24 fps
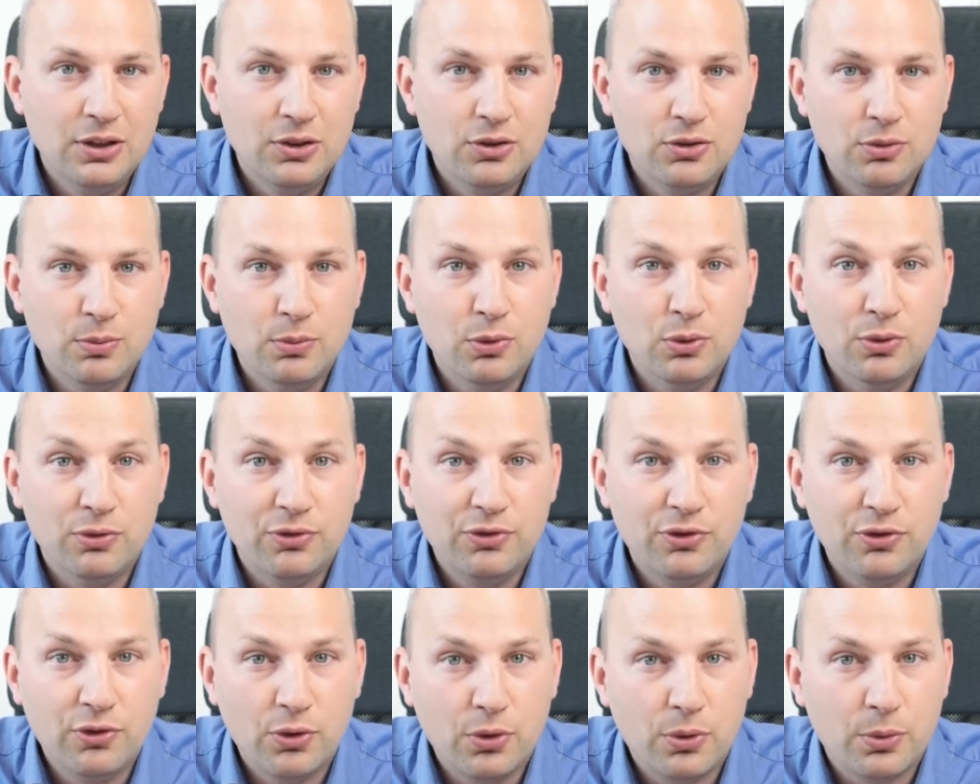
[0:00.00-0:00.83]
to move
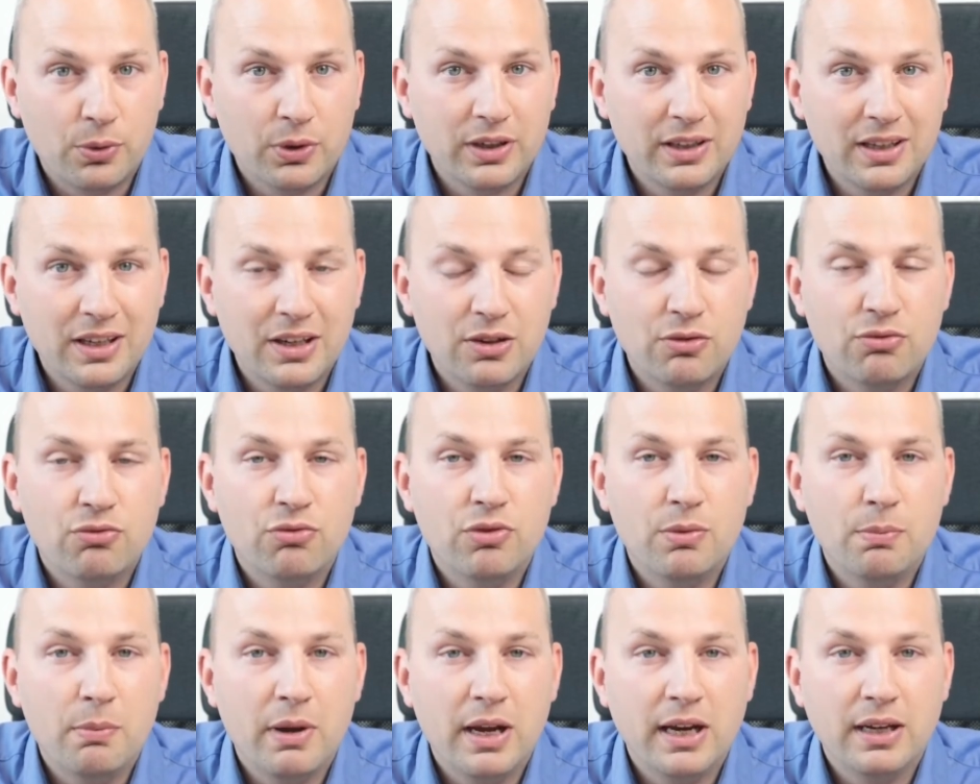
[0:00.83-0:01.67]
forward and
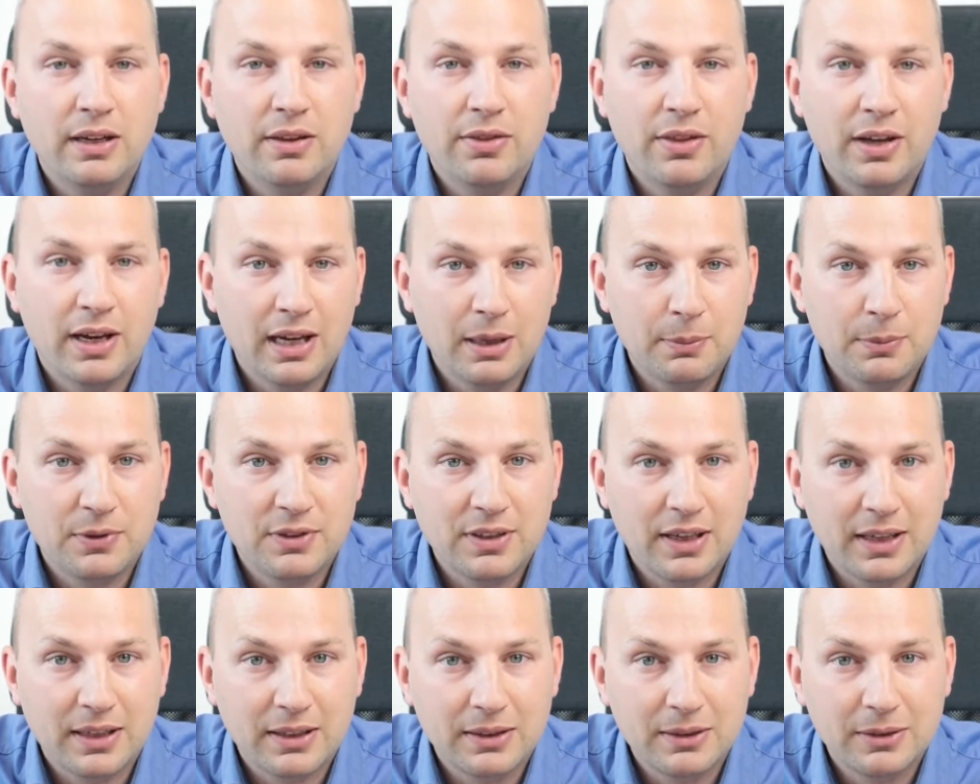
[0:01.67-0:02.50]
remain in the hype
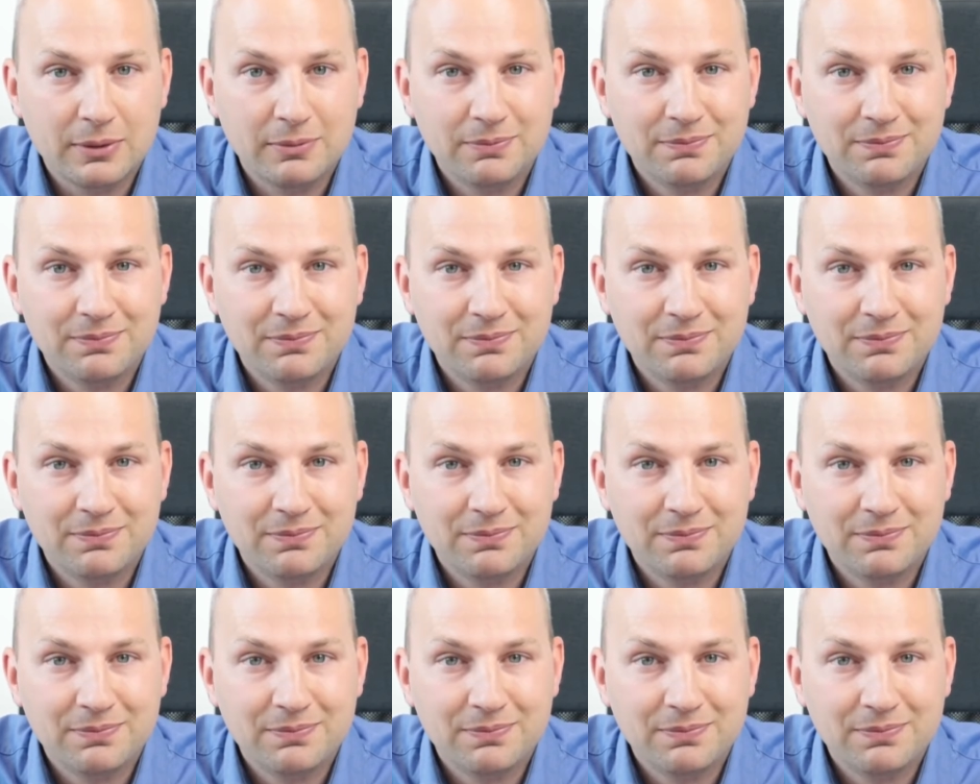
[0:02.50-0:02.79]
cycle.